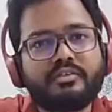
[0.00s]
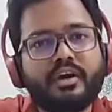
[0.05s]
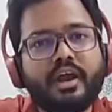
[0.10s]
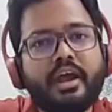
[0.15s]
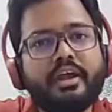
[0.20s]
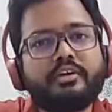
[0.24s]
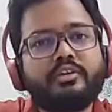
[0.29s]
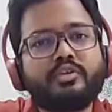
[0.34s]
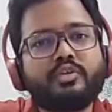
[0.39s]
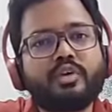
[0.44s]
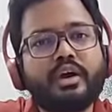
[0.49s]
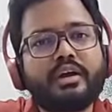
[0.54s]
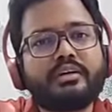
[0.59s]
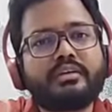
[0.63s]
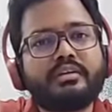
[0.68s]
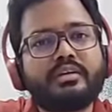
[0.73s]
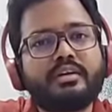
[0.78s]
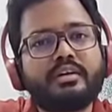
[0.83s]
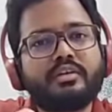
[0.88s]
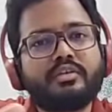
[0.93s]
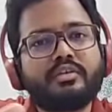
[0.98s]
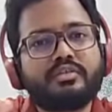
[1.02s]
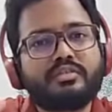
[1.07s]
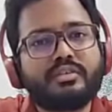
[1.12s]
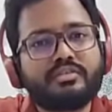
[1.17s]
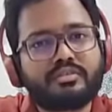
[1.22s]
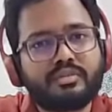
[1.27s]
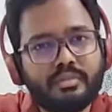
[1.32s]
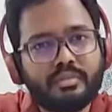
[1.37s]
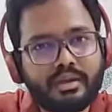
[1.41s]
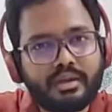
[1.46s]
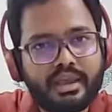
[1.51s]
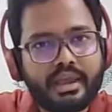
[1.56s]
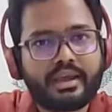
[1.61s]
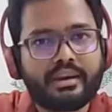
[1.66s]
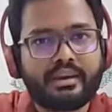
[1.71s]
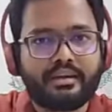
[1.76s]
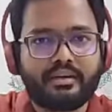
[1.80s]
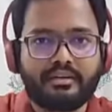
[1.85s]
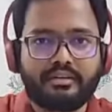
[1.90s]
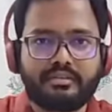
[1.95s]
trying to enter into systemic
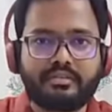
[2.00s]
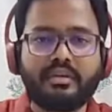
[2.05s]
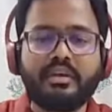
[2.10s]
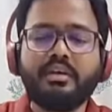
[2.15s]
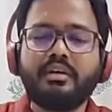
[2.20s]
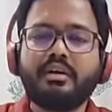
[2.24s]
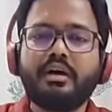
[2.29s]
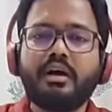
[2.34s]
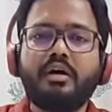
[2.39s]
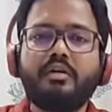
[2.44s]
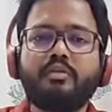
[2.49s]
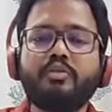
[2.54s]
areas uh,